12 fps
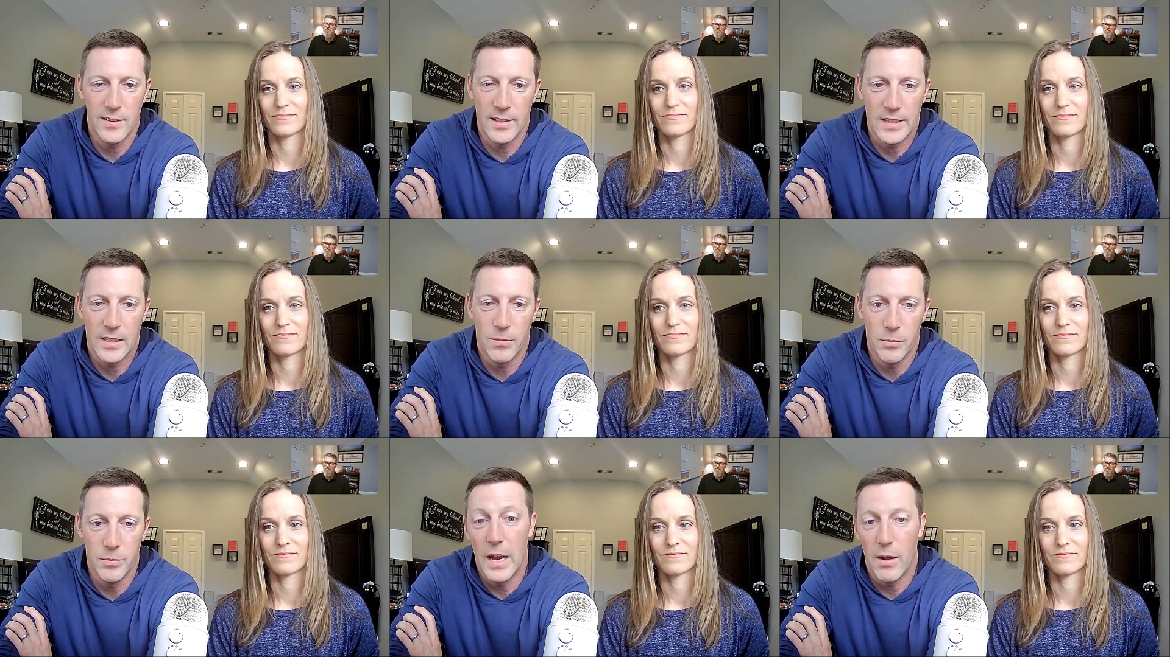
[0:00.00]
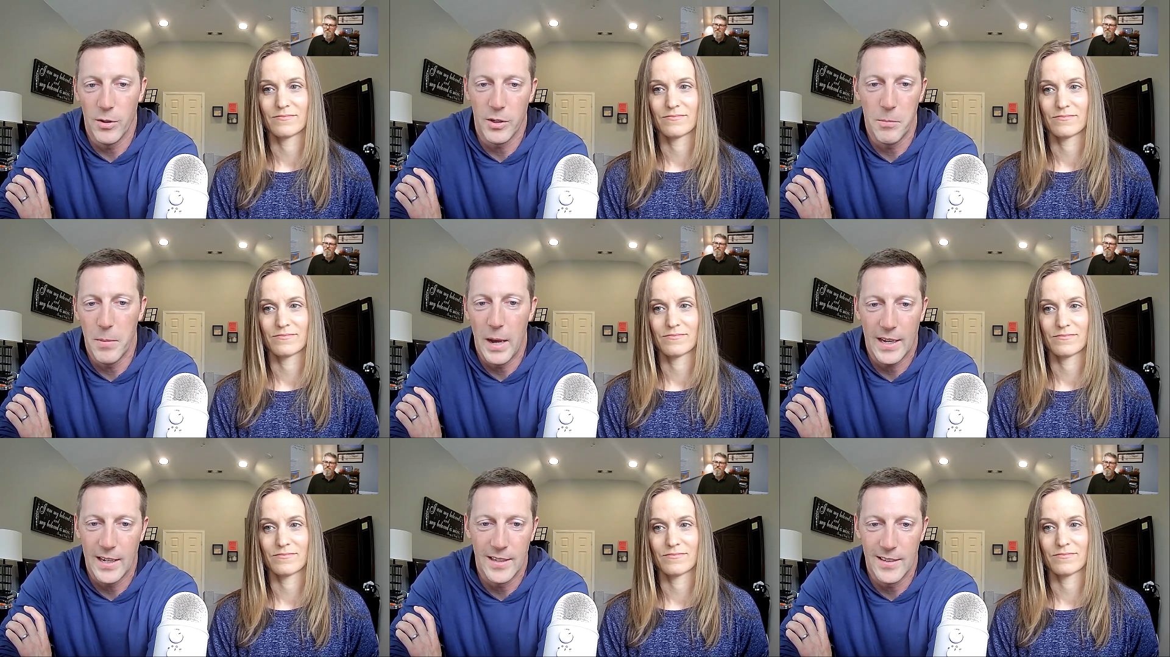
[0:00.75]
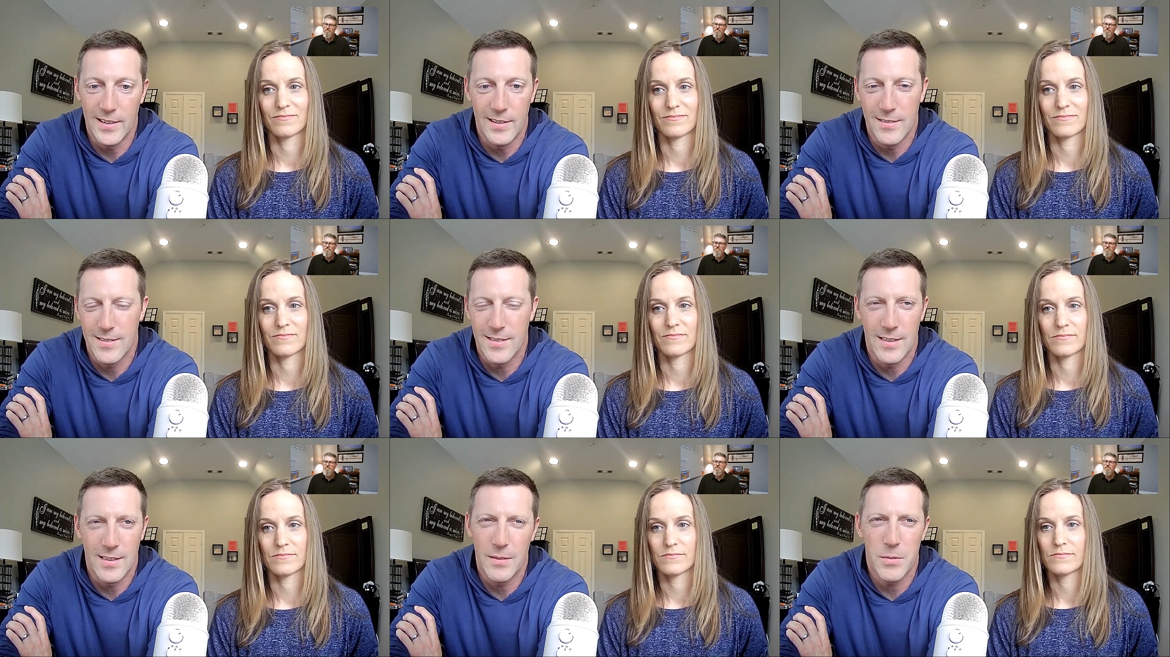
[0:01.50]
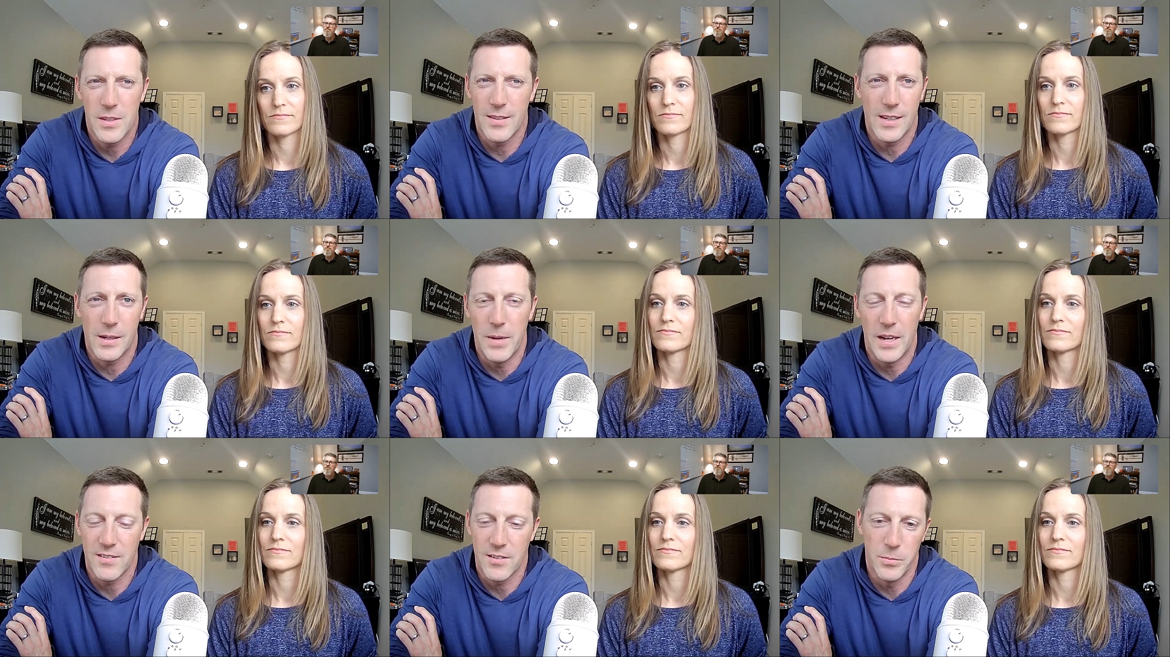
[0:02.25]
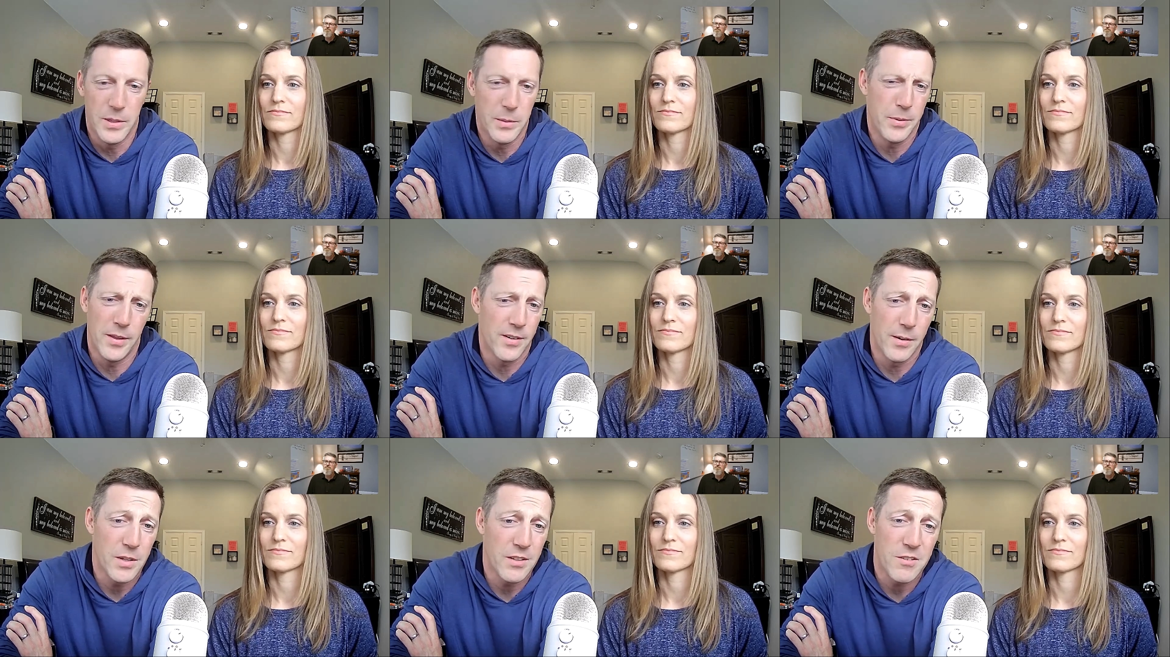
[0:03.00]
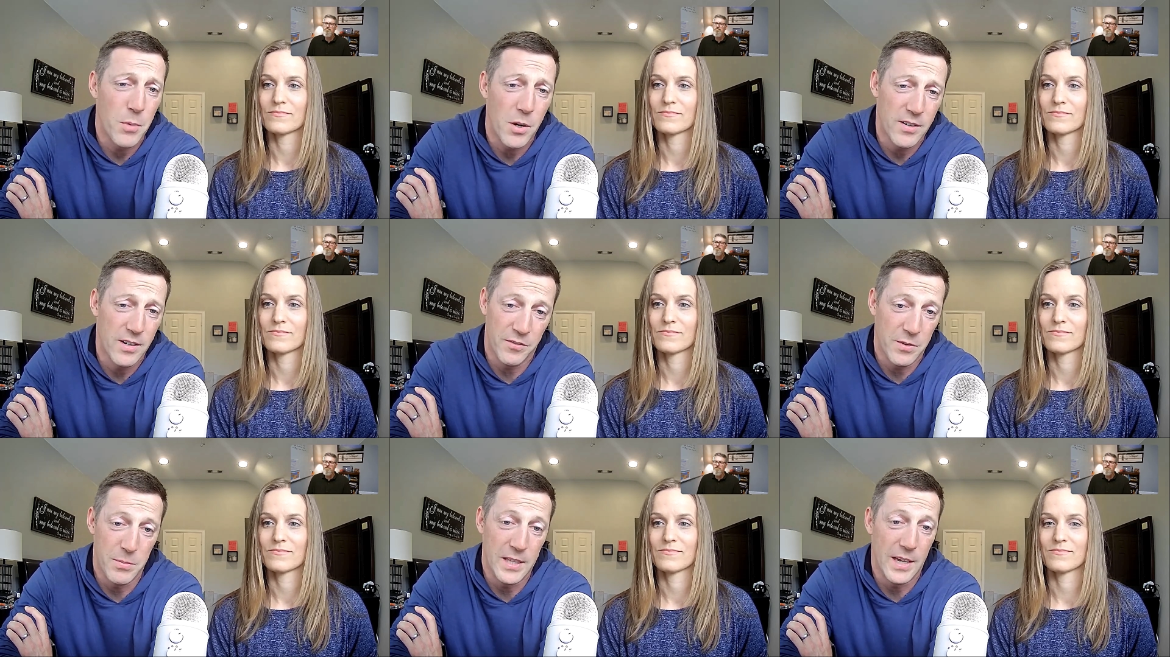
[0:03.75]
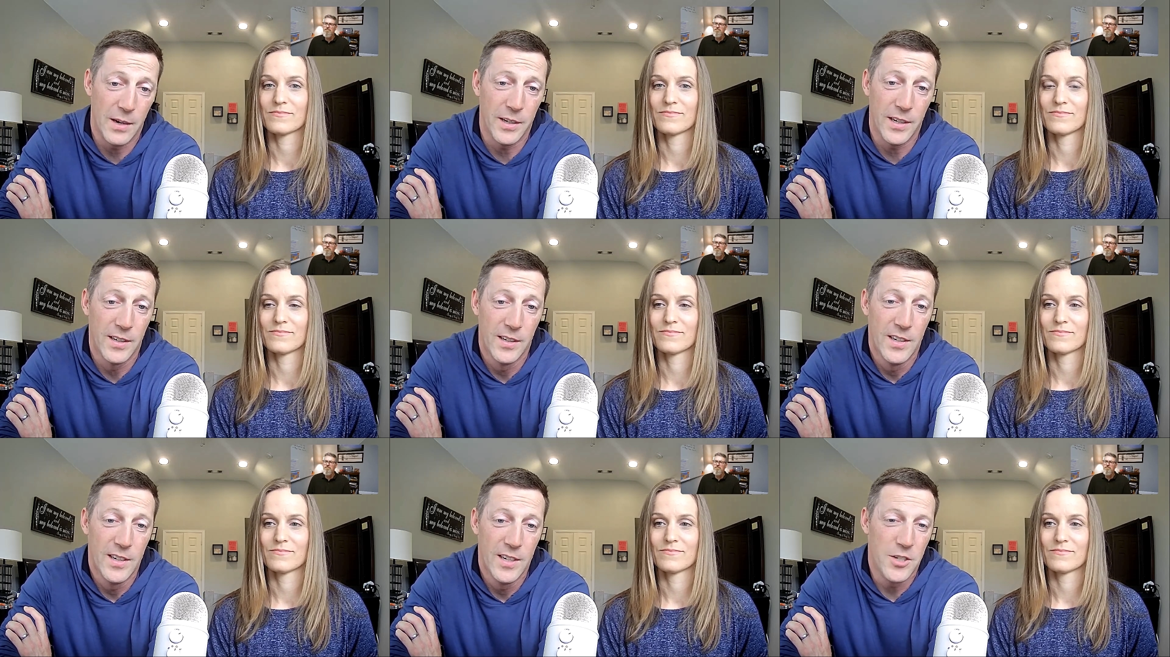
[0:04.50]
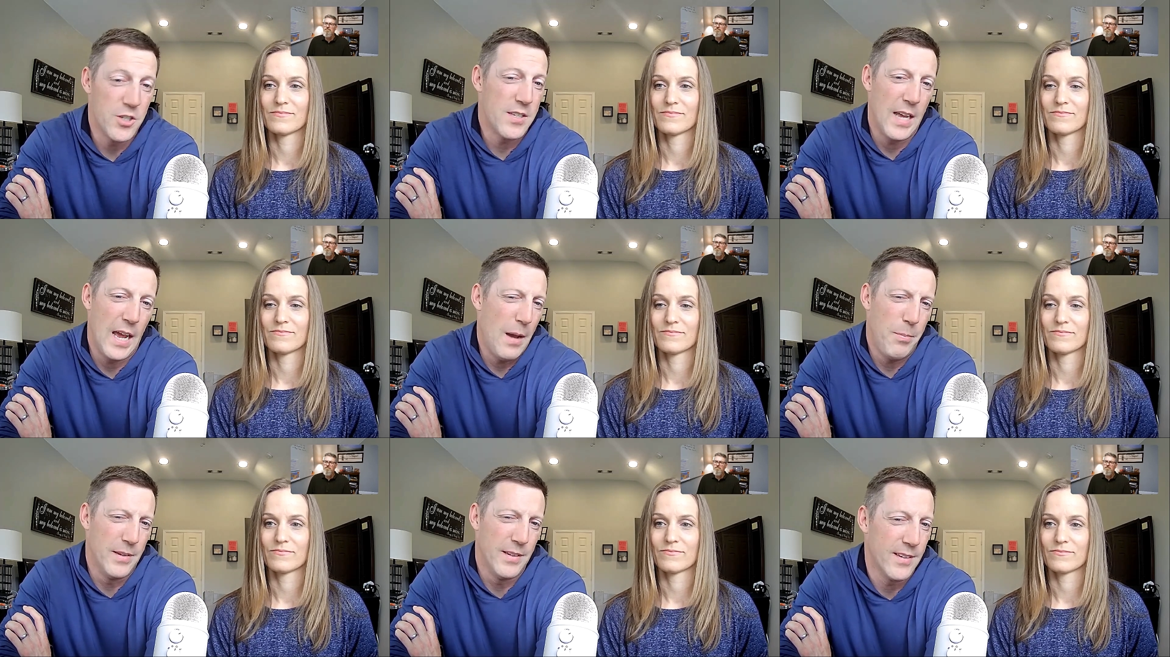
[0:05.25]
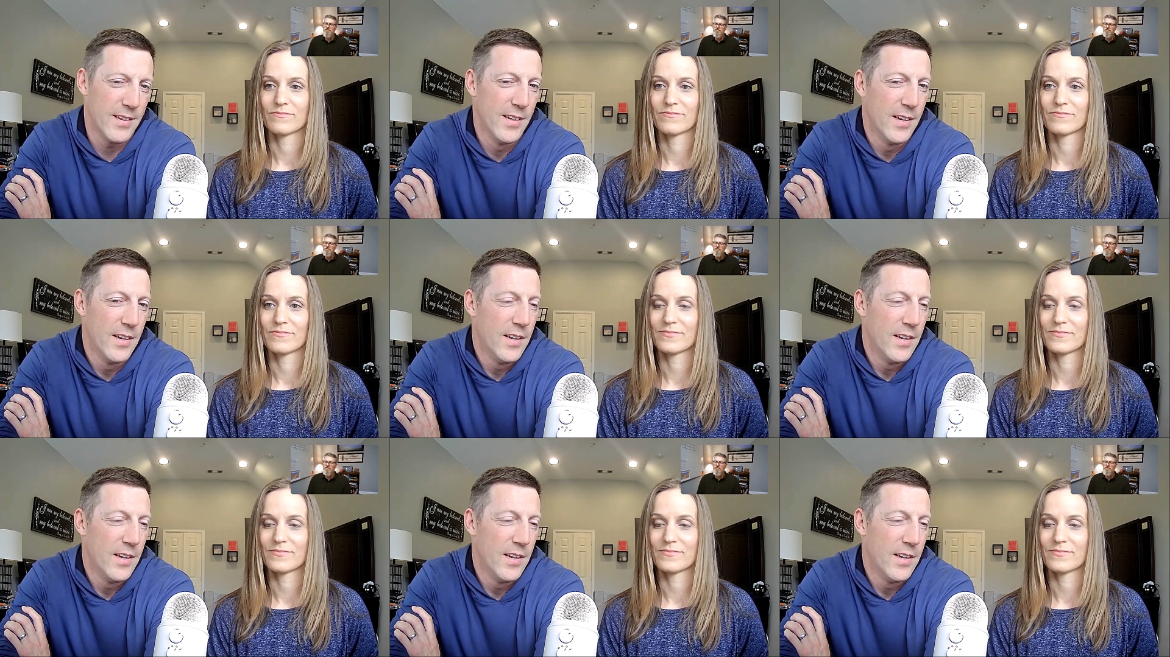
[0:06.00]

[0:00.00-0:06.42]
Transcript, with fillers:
Speaker 1: Like now looking back at it is, I'm not like a master manipulator. I'm not smart enough to be that way. It just happened.